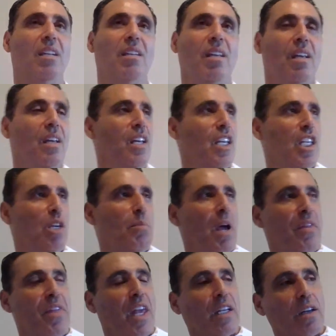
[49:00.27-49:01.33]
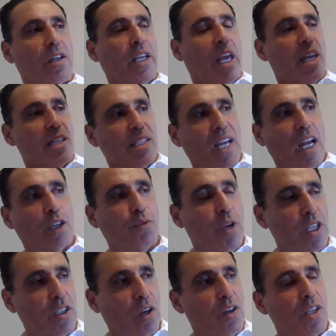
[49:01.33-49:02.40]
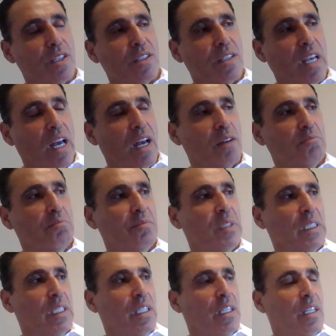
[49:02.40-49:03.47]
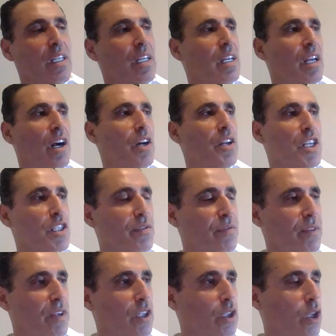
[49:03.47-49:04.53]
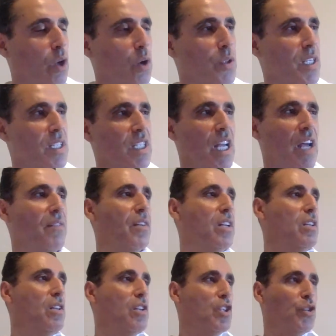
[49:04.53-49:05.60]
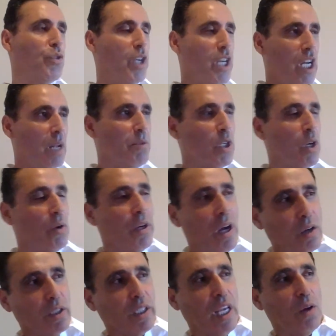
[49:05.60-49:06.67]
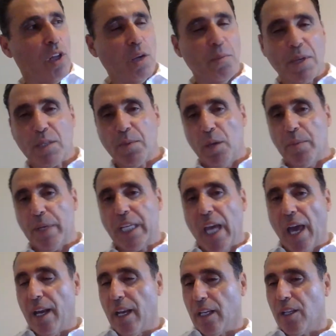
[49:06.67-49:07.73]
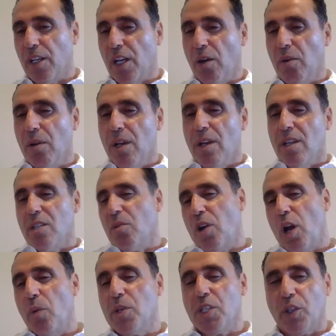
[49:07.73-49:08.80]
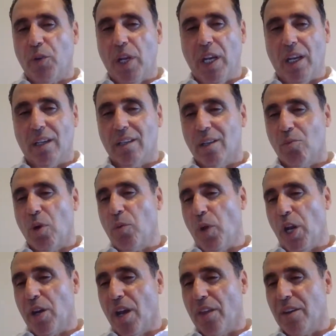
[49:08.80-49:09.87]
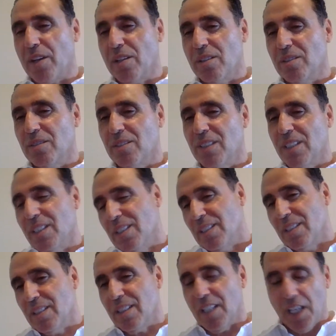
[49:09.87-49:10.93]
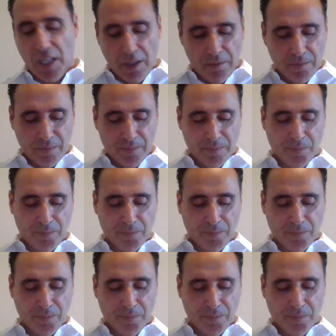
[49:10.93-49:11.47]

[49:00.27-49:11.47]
and you might think, okay, he's got grease on his clothes and stuff, and you're screening him going, oh, okay, well, he must be a mechanic, you know? So we're always screening one way or another, you know?